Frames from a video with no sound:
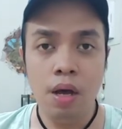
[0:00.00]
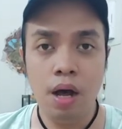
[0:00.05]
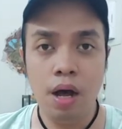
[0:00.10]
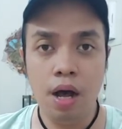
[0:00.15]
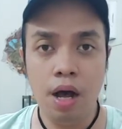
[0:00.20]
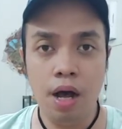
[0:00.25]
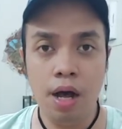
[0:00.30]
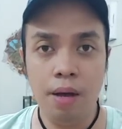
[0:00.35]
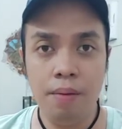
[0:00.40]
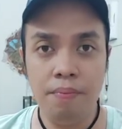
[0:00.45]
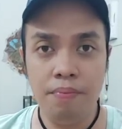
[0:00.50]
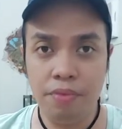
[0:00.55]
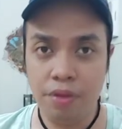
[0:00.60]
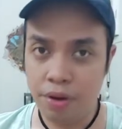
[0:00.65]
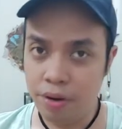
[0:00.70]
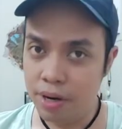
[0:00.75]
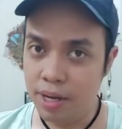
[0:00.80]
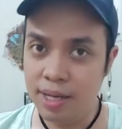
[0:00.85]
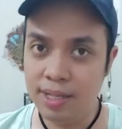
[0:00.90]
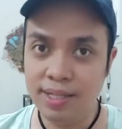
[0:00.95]

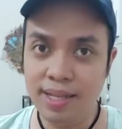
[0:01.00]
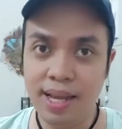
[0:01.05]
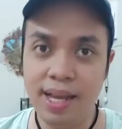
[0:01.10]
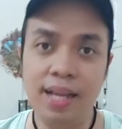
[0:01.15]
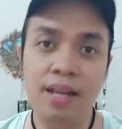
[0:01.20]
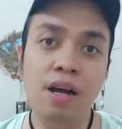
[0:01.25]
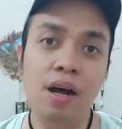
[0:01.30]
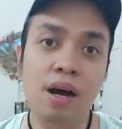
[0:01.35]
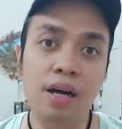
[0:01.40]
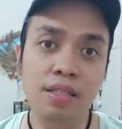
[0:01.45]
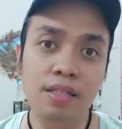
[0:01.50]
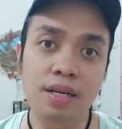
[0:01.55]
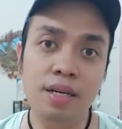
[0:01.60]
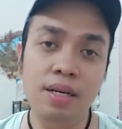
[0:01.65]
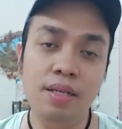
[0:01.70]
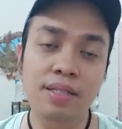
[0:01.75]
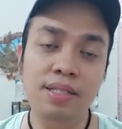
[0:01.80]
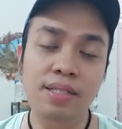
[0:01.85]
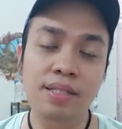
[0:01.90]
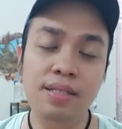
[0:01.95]
There is like an
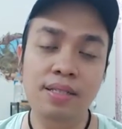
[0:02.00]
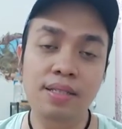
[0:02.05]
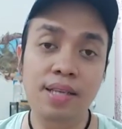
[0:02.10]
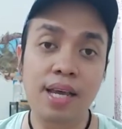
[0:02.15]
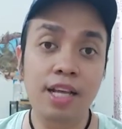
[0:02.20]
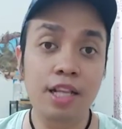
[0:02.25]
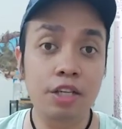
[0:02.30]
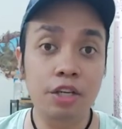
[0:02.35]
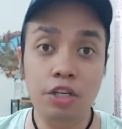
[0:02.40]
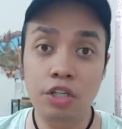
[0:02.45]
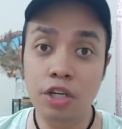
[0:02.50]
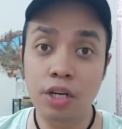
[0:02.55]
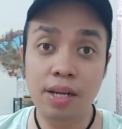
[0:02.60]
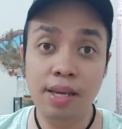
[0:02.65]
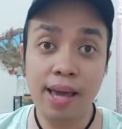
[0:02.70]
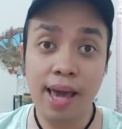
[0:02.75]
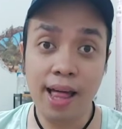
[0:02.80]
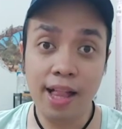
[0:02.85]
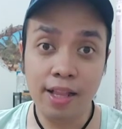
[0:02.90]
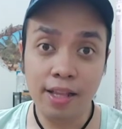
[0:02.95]
auto
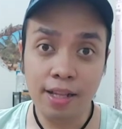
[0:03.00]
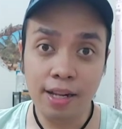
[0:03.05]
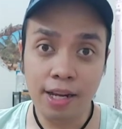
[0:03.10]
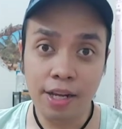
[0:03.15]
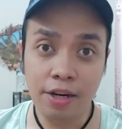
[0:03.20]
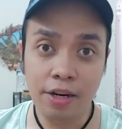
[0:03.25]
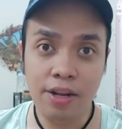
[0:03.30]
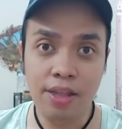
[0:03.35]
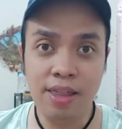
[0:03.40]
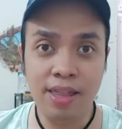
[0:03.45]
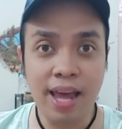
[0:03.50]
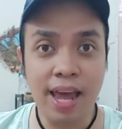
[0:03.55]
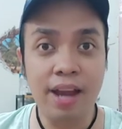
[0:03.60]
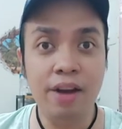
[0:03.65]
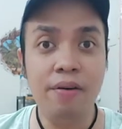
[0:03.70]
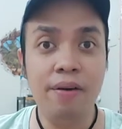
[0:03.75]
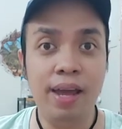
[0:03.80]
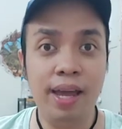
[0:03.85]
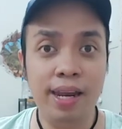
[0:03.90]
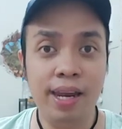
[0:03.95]
dilution calculator that I
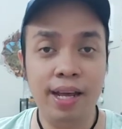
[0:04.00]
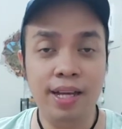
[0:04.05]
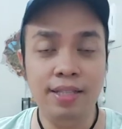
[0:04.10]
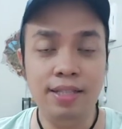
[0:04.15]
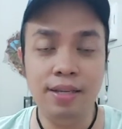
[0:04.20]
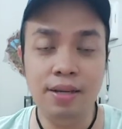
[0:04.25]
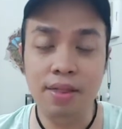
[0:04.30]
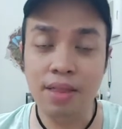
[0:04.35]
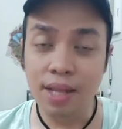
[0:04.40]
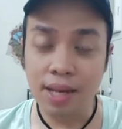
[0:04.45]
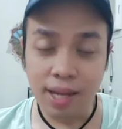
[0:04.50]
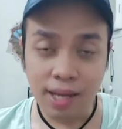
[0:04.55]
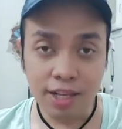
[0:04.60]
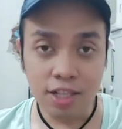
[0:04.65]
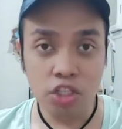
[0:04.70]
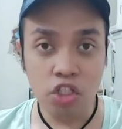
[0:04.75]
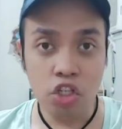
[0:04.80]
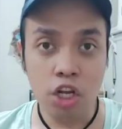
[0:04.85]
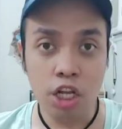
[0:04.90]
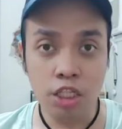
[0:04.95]
created, so the link
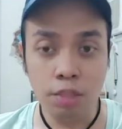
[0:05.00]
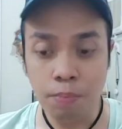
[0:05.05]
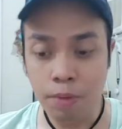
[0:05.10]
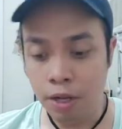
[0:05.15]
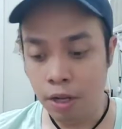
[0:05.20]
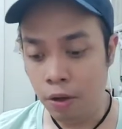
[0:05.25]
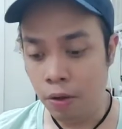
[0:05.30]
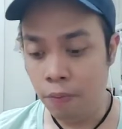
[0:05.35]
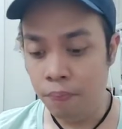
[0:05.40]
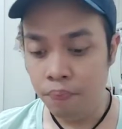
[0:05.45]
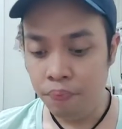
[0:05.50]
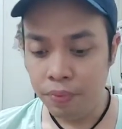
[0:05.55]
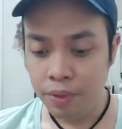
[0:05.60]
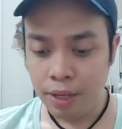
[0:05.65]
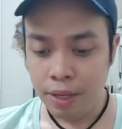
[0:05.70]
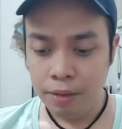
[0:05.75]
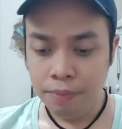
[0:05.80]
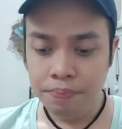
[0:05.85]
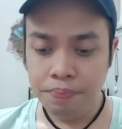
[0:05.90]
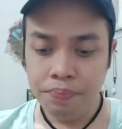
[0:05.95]
is just below.
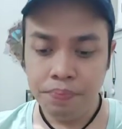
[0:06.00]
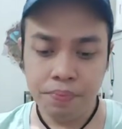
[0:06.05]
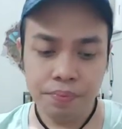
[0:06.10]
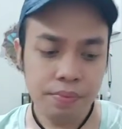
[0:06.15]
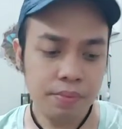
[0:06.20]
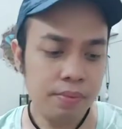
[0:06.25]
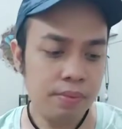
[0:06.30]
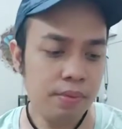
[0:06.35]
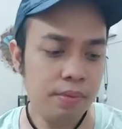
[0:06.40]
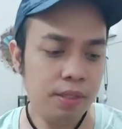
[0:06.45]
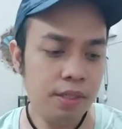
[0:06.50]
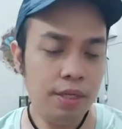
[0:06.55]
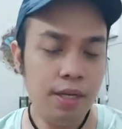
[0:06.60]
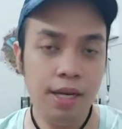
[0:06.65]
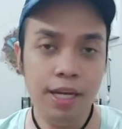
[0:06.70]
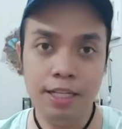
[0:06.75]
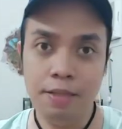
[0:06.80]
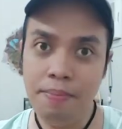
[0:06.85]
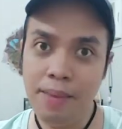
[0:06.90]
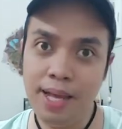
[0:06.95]

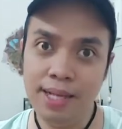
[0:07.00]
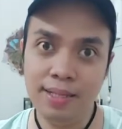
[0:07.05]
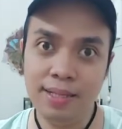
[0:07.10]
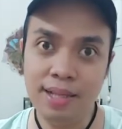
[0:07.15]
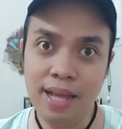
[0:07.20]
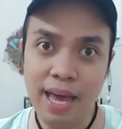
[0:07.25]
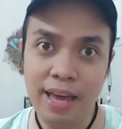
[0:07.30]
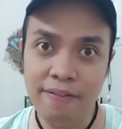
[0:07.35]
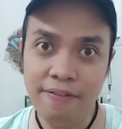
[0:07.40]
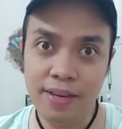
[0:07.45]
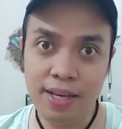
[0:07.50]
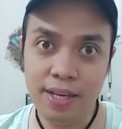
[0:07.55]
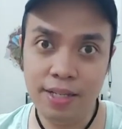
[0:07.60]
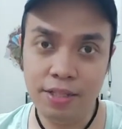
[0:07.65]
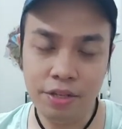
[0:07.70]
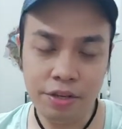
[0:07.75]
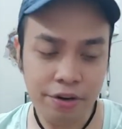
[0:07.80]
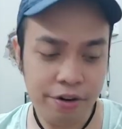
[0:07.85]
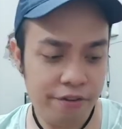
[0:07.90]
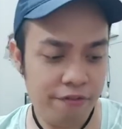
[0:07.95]
It makes life
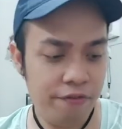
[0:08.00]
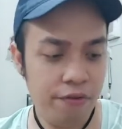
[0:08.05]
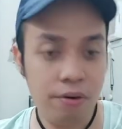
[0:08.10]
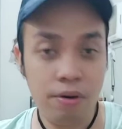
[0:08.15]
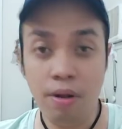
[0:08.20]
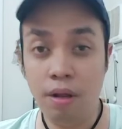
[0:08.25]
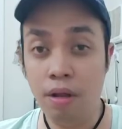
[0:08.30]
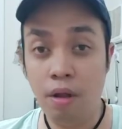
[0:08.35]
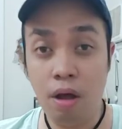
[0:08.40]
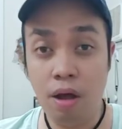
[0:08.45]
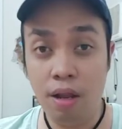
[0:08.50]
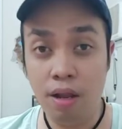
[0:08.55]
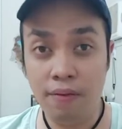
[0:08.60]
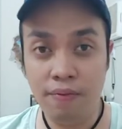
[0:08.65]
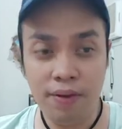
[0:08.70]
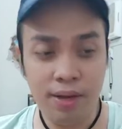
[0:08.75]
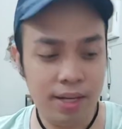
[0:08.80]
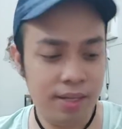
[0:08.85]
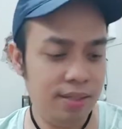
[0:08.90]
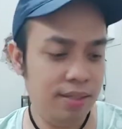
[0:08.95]
easier for all
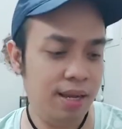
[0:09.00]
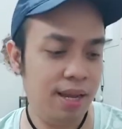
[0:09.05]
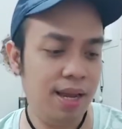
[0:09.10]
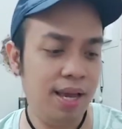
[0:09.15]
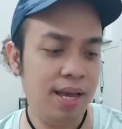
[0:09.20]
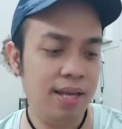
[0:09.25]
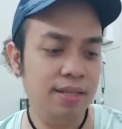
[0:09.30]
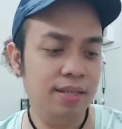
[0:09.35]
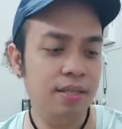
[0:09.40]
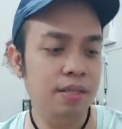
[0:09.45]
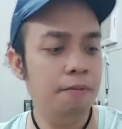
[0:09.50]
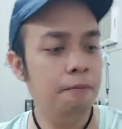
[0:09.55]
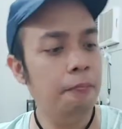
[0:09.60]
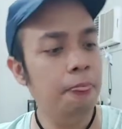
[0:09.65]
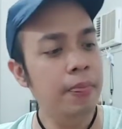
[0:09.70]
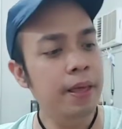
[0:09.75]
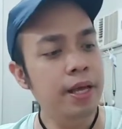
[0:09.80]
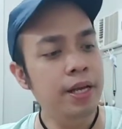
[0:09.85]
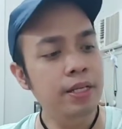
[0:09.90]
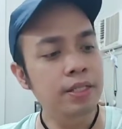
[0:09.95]
of us, I guess.
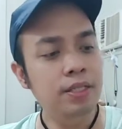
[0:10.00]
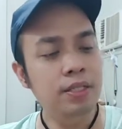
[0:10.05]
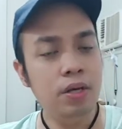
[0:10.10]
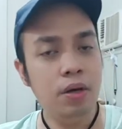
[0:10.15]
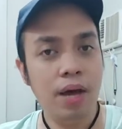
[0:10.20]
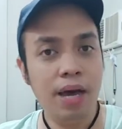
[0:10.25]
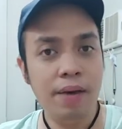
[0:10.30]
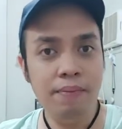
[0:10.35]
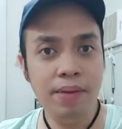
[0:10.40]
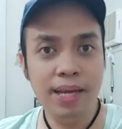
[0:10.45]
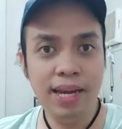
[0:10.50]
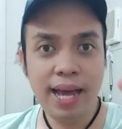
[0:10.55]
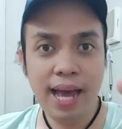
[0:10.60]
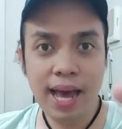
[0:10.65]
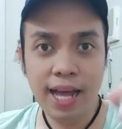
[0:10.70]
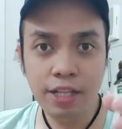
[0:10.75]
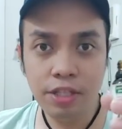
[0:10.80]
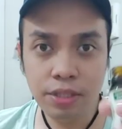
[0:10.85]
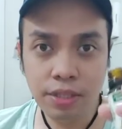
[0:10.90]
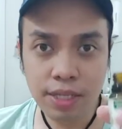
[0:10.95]
So I'm gonna
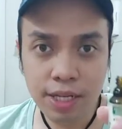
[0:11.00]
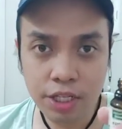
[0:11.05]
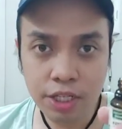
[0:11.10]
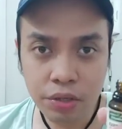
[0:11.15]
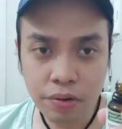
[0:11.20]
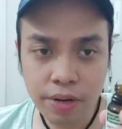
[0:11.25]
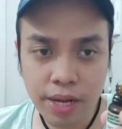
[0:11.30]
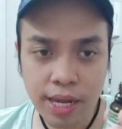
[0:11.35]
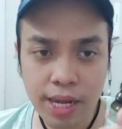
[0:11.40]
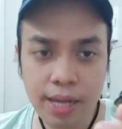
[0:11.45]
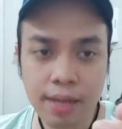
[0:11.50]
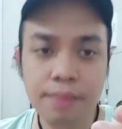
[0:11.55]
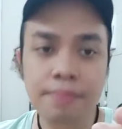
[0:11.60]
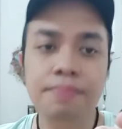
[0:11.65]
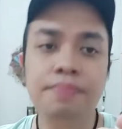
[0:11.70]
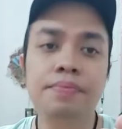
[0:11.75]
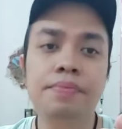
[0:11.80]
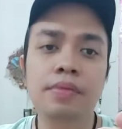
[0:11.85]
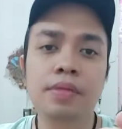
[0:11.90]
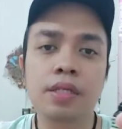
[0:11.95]
add tea tree.
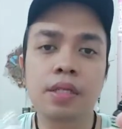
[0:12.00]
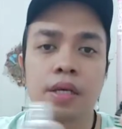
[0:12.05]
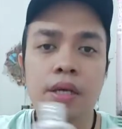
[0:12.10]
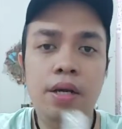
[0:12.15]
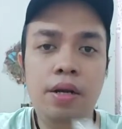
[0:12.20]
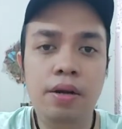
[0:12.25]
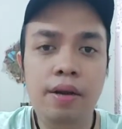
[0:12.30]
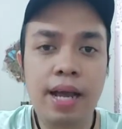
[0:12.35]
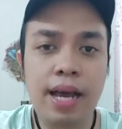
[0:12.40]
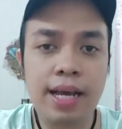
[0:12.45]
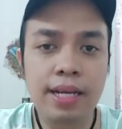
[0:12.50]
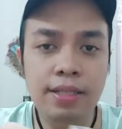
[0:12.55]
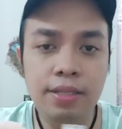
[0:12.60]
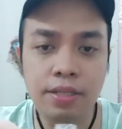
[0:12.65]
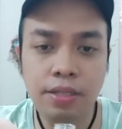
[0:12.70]
All right,